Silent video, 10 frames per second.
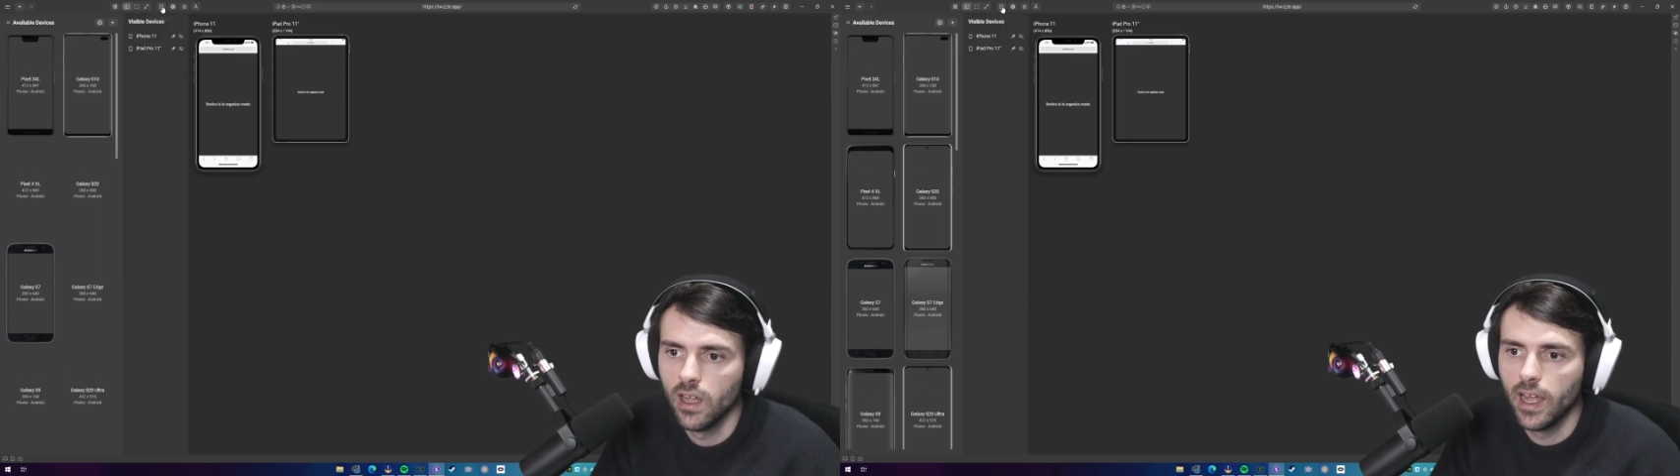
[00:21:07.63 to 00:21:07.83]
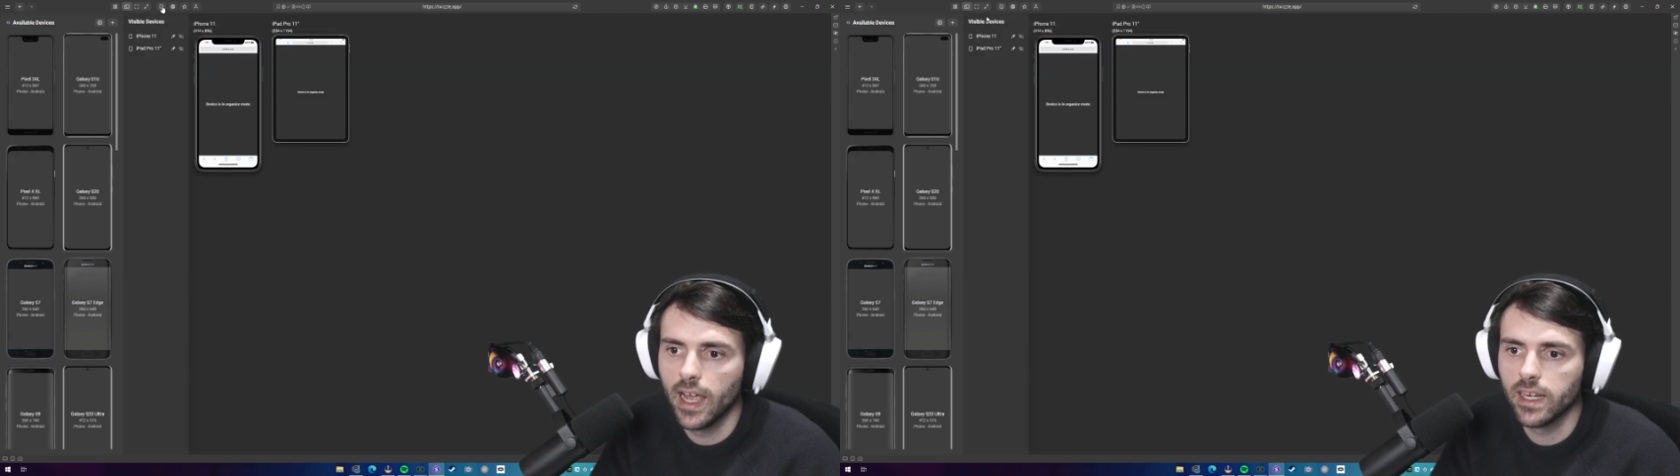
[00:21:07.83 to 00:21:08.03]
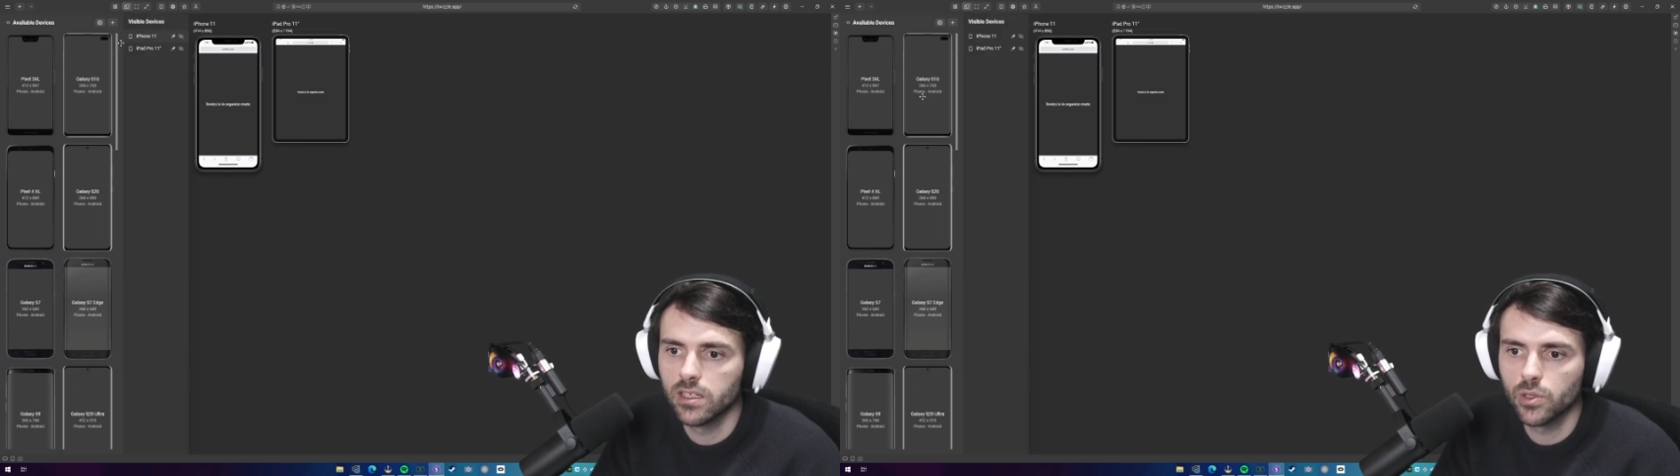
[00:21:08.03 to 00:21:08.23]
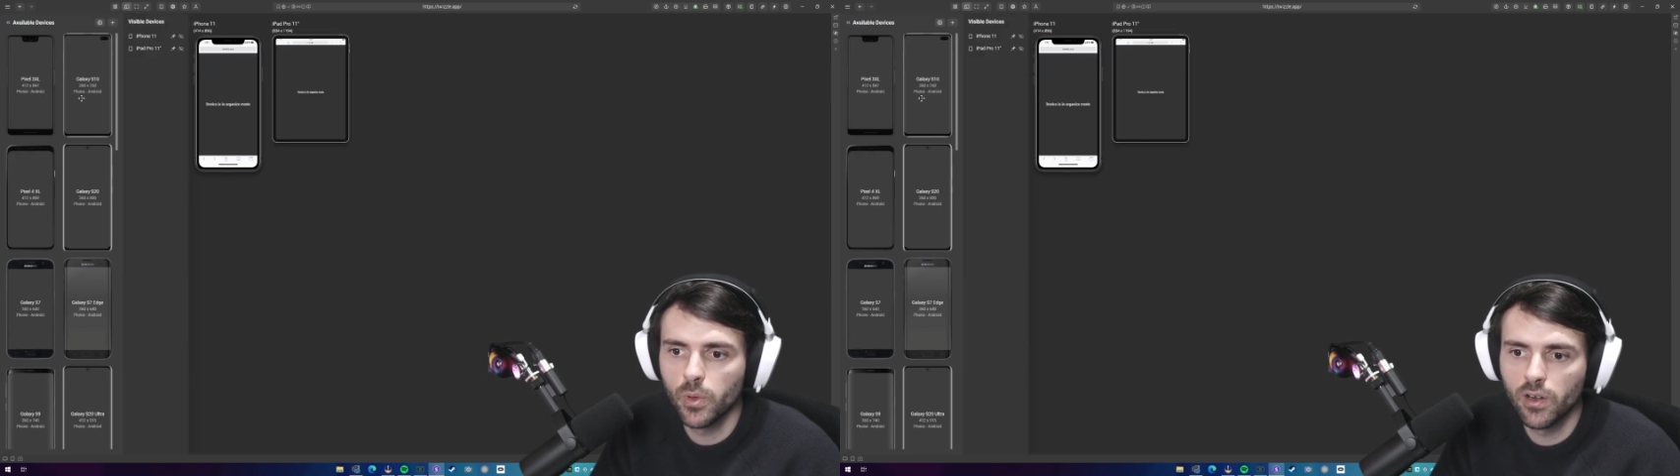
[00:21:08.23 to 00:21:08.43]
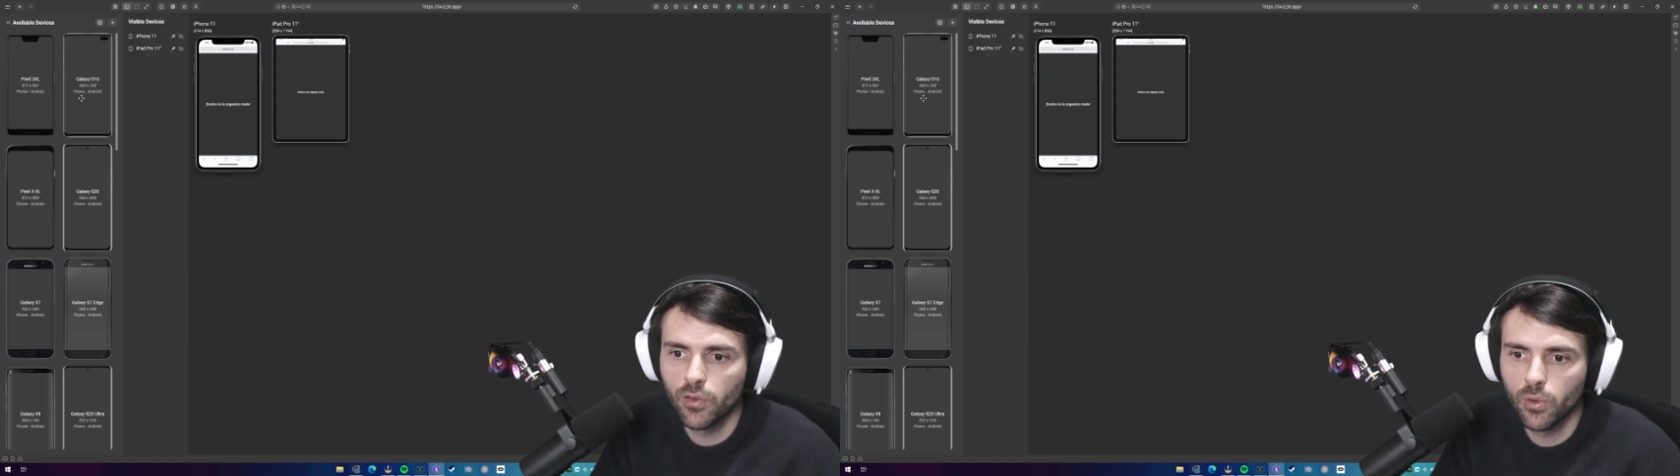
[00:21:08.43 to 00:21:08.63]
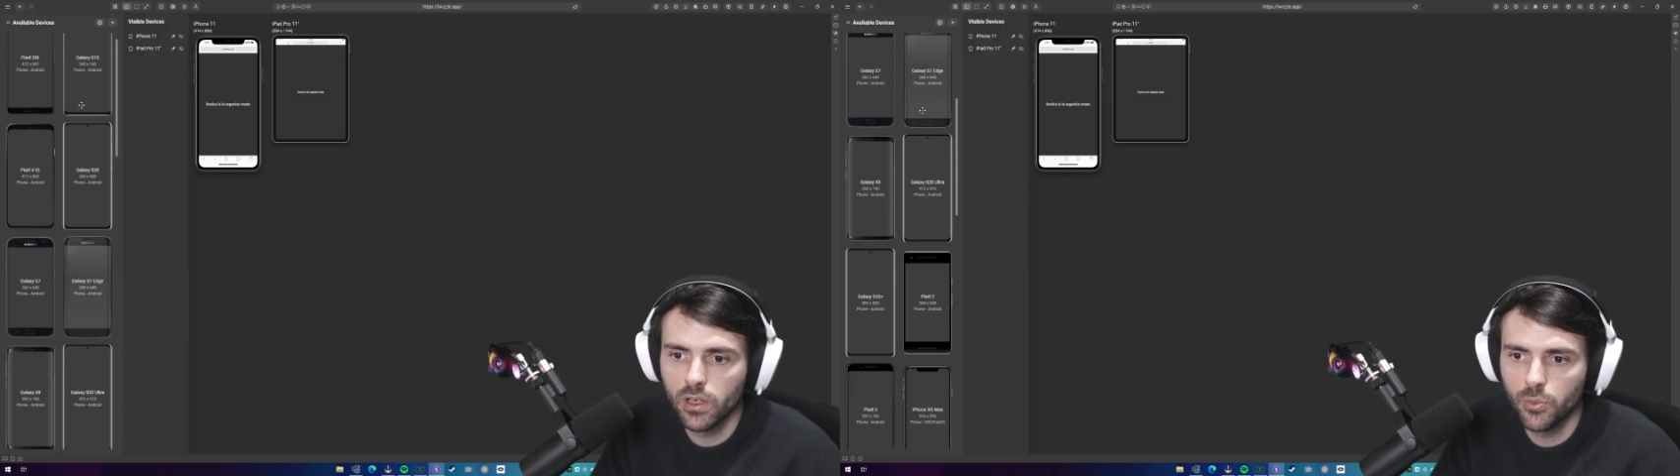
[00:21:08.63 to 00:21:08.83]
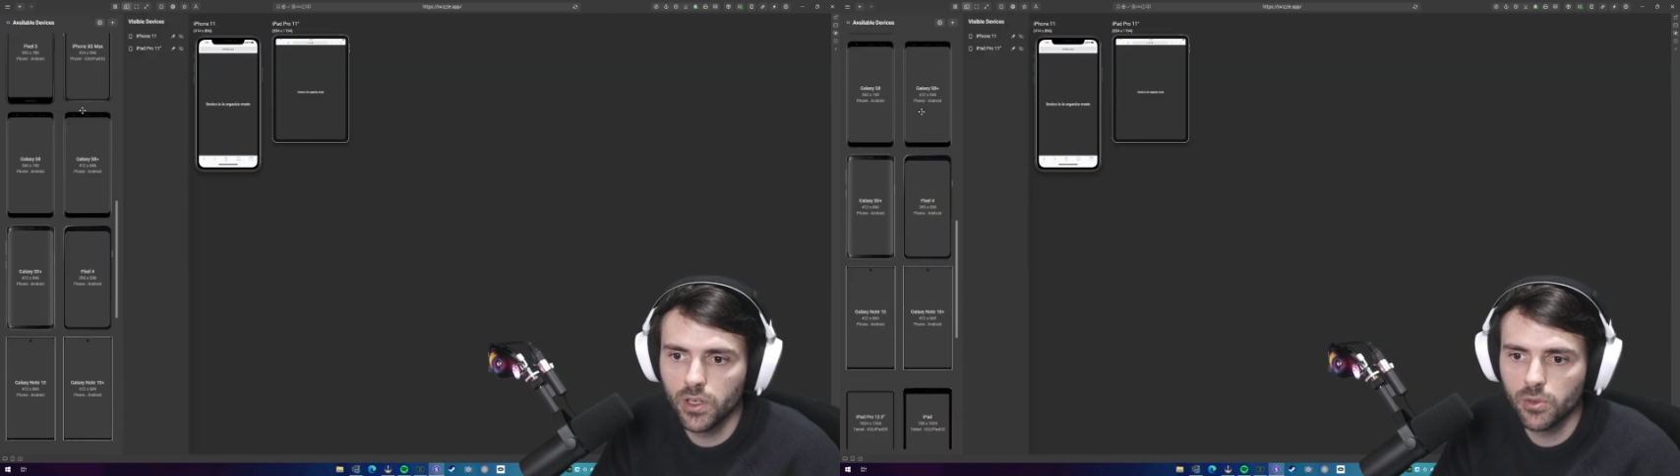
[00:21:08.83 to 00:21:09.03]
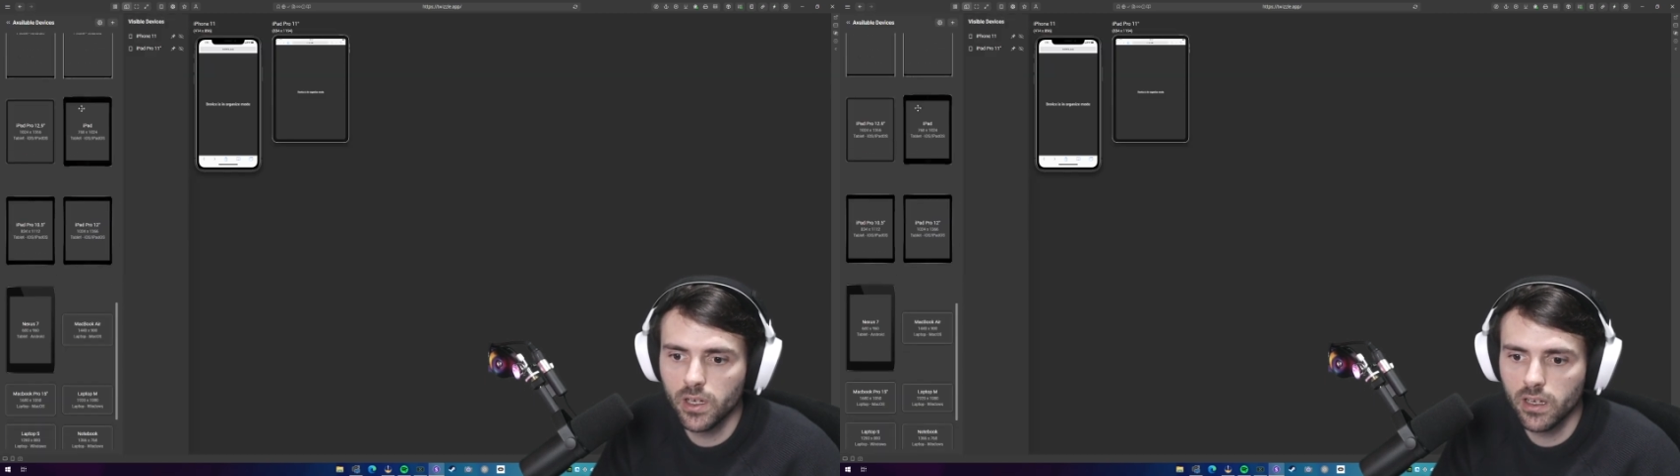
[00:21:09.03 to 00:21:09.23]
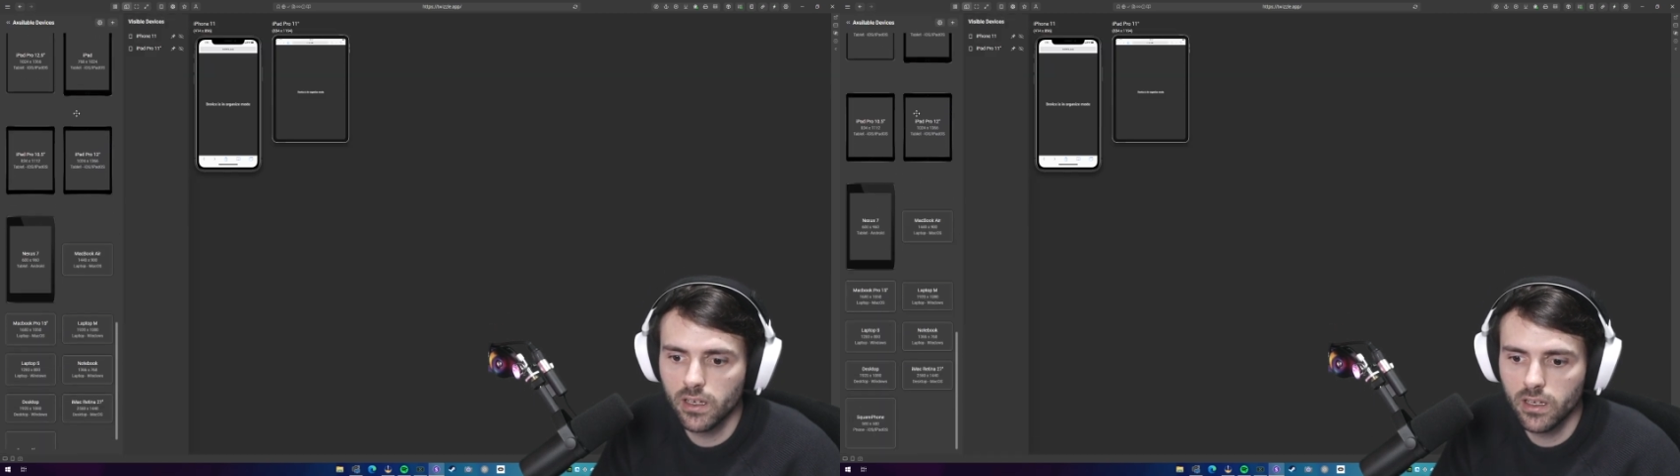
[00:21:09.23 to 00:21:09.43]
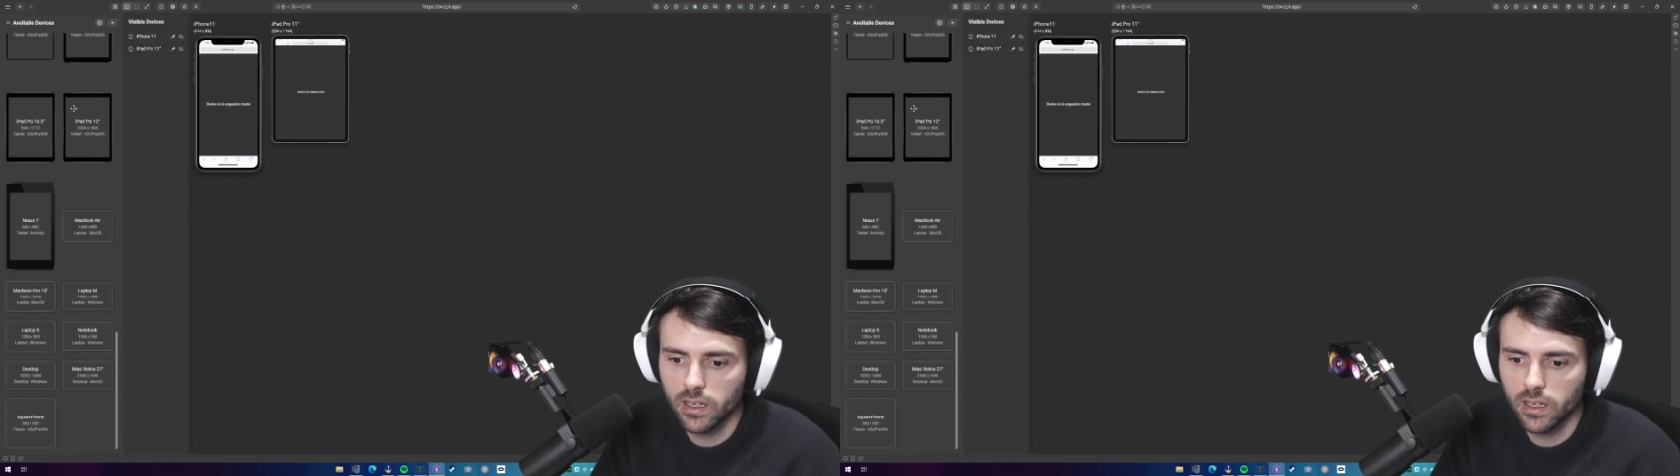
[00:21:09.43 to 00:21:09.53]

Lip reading: And the Square Phone that we created